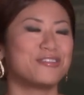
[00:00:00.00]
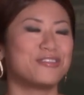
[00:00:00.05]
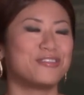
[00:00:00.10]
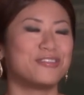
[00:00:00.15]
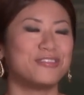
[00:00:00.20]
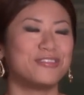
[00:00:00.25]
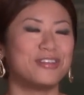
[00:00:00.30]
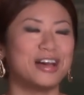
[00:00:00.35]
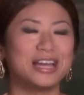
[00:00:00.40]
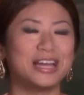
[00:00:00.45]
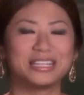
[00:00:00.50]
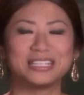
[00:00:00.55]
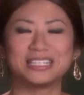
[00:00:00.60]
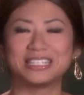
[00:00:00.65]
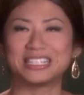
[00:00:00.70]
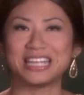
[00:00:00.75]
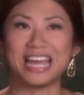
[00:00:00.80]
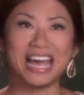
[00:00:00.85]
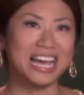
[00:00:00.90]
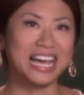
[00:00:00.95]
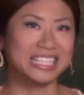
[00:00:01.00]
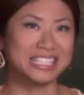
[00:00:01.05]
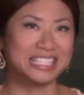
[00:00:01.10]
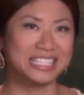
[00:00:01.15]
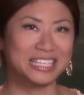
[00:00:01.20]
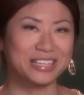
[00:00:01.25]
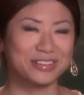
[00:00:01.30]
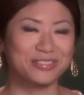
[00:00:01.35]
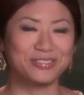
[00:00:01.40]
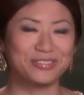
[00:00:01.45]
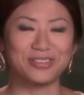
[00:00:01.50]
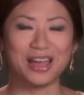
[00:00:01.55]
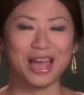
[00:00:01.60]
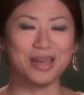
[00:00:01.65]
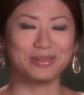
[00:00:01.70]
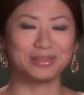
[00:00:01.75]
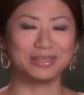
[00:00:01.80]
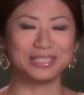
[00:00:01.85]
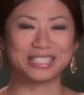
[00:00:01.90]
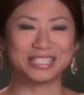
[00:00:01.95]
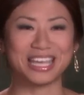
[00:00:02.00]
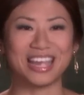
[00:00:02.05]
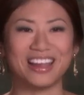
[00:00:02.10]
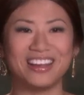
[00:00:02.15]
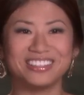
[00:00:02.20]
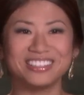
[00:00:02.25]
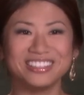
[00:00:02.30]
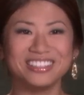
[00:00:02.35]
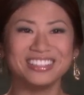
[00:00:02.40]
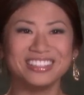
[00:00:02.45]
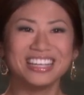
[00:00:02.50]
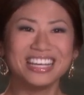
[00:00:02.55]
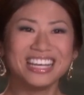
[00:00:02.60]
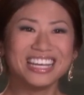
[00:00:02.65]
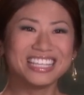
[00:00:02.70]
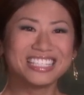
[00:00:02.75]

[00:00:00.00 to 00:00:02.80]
fantastic, fabulous character.